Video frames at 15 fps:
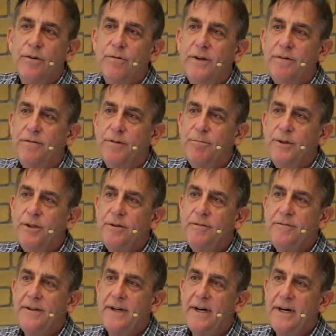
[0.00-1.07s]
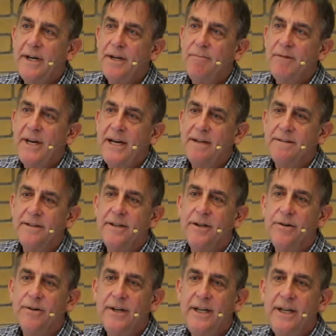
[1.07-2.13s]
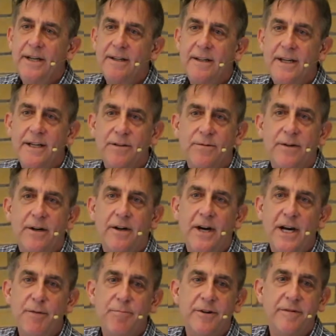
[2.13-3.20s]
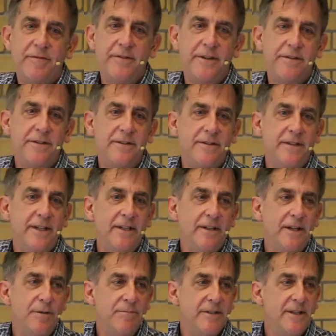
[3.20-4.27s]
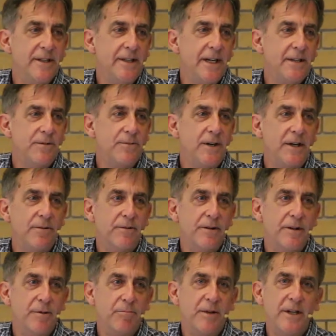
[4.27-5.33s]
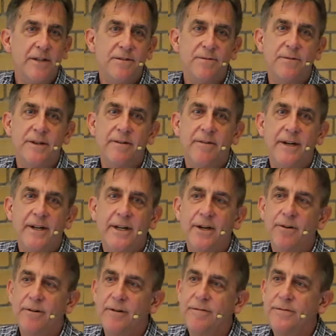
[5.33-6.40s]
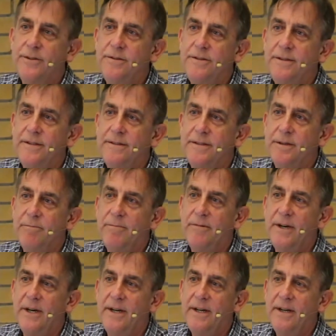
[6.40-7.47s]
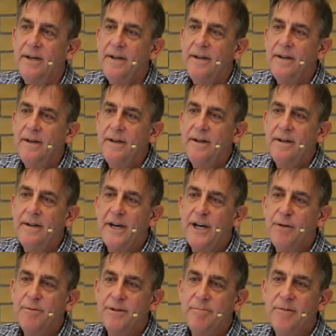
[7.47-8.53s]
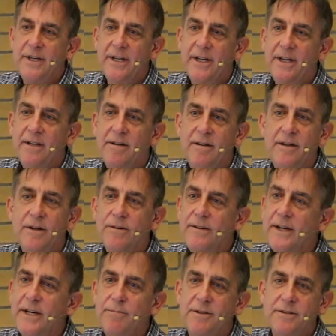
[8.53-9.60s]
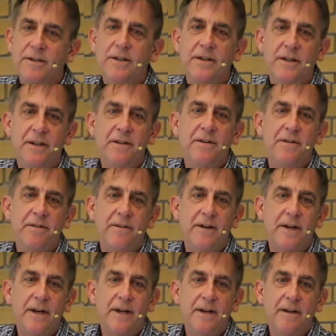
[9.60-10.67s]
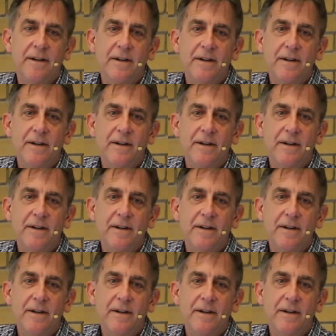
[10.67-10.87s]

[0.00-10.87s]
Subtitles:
We've removed time as an ingredient. That's where our hyper-efficiency comes in. That's why we're in the place we're in right now with our food system, right? Time is money. No, time is good, right?